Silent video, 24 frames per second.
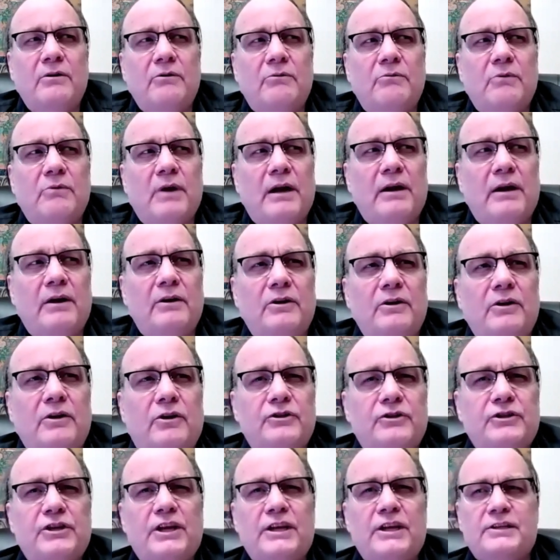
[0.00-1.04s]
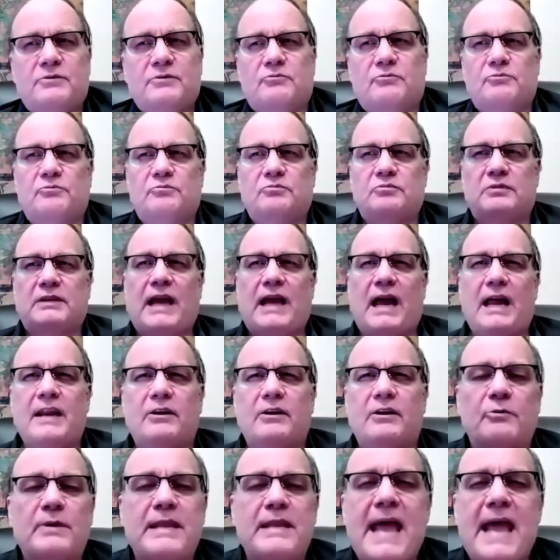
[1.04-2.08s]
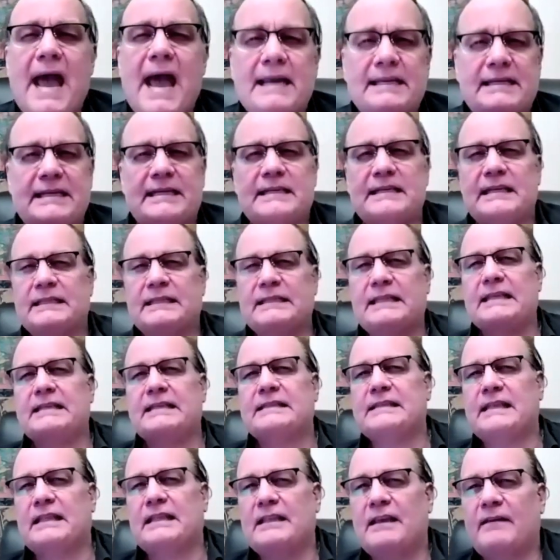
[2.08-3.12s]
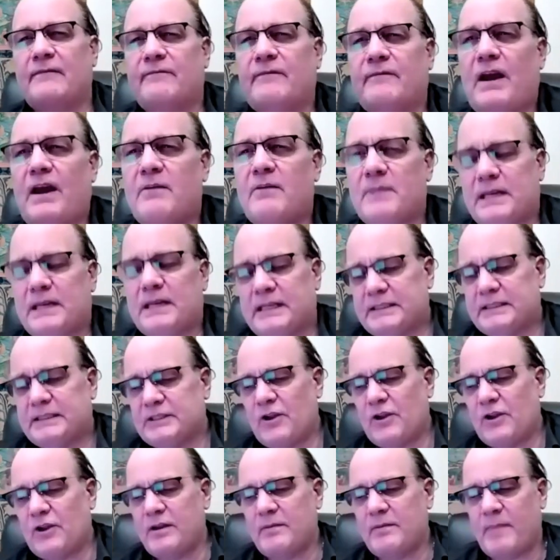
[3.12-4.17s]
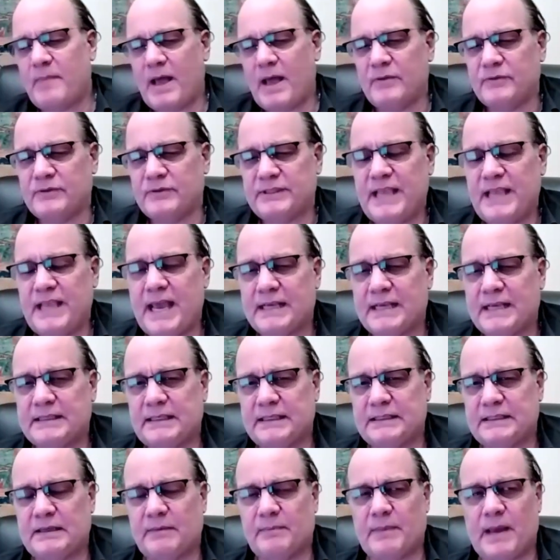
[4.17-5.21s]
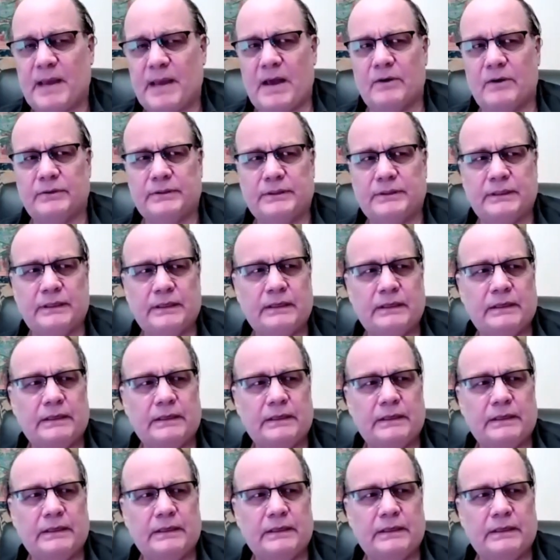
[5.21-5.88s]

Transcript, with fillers: where you're just kind of reacting to things in the environment it's not about sex it's about